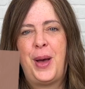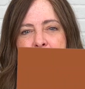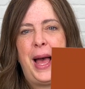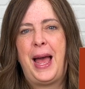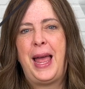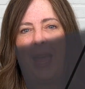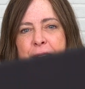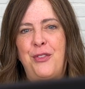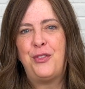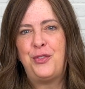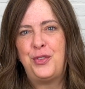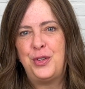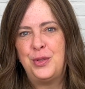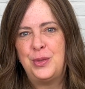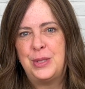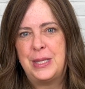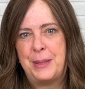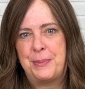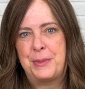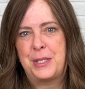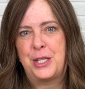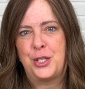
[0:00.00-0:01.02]
I have a few
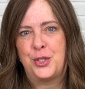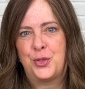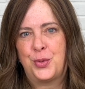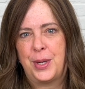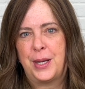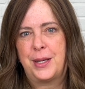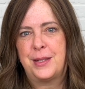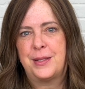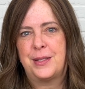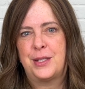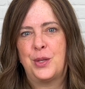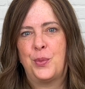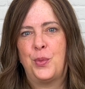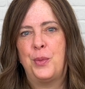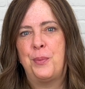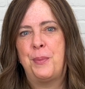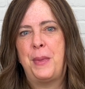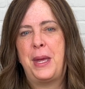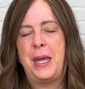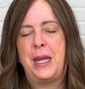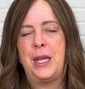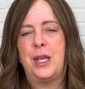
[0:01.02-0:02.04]
tips and tricks that will
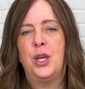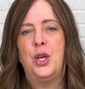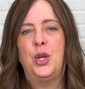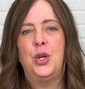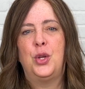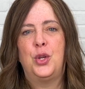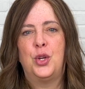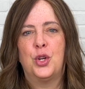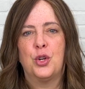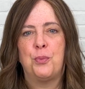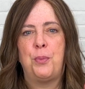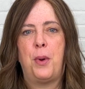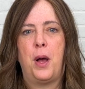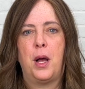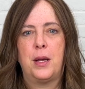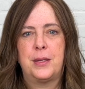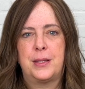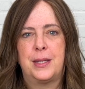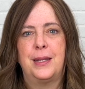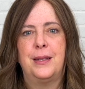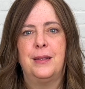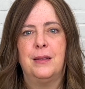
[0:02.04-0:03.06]
make your
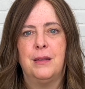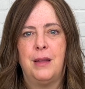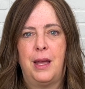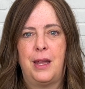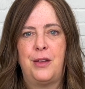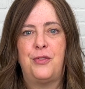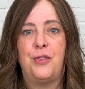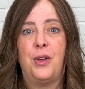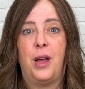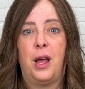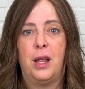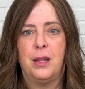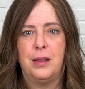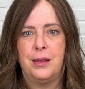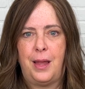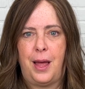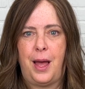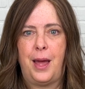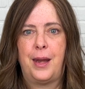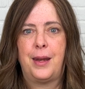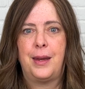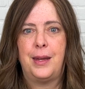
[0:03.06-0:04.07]
boxing life a
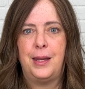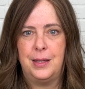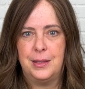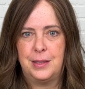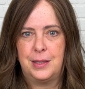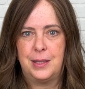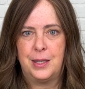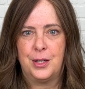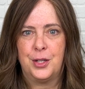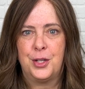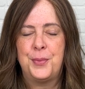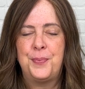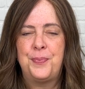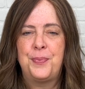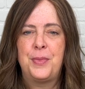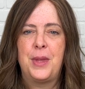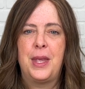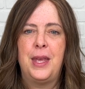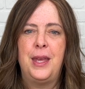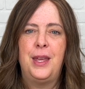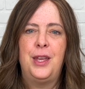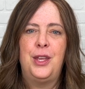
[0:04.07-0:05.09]
lot easier.
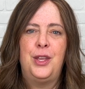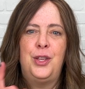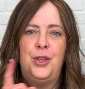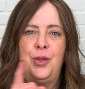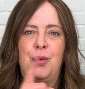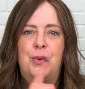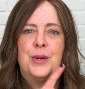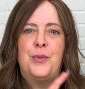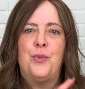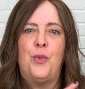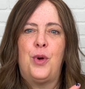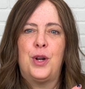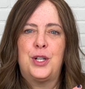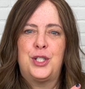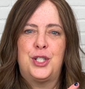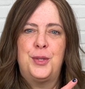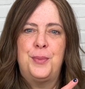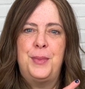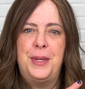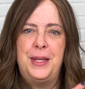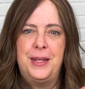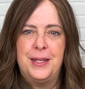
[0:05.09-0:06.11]
You can watch
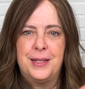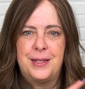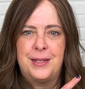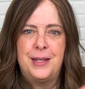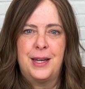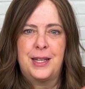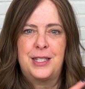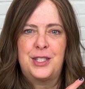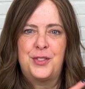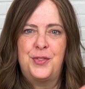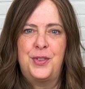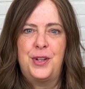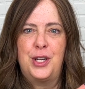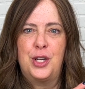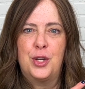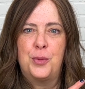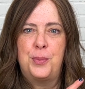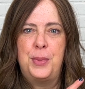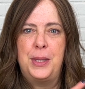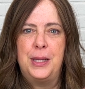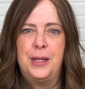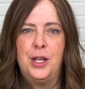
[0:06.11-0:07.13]
them in this next video
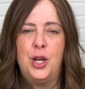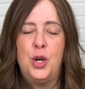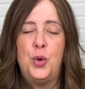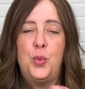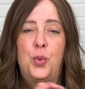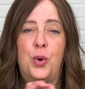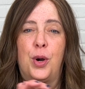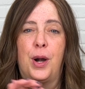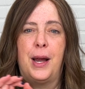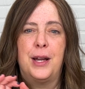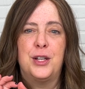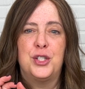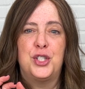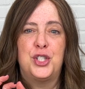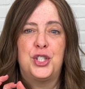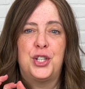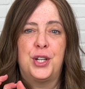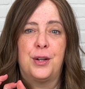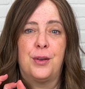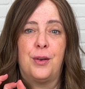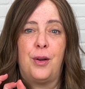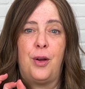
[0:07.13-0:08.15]
below, where I
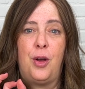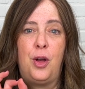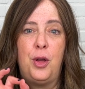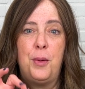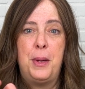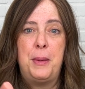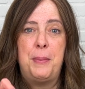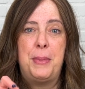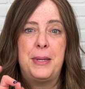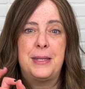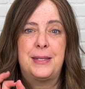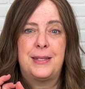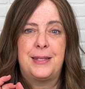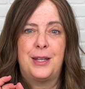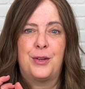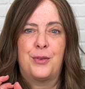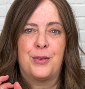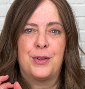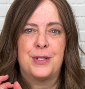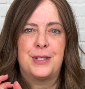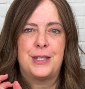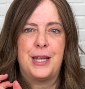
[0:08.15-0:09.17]
share all my best
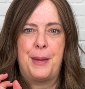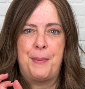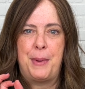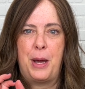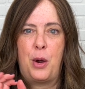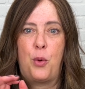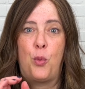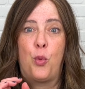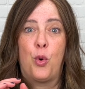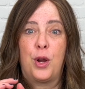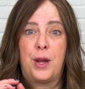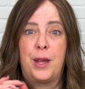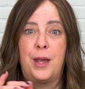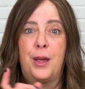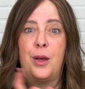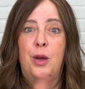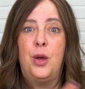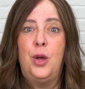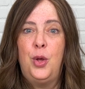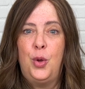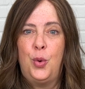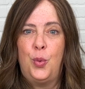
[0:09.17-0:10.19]
secrets about
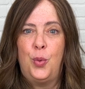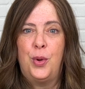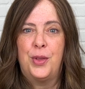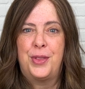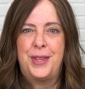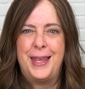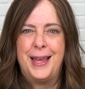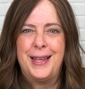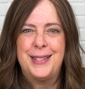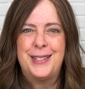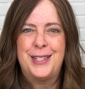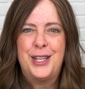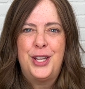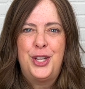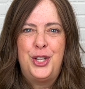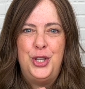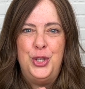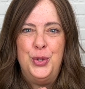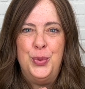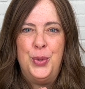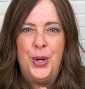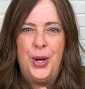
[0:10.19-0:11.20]
working with, yes,
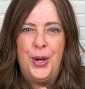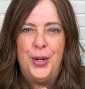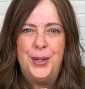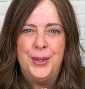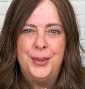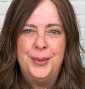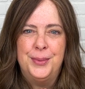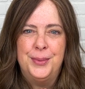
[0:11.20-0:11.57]
U-Haul.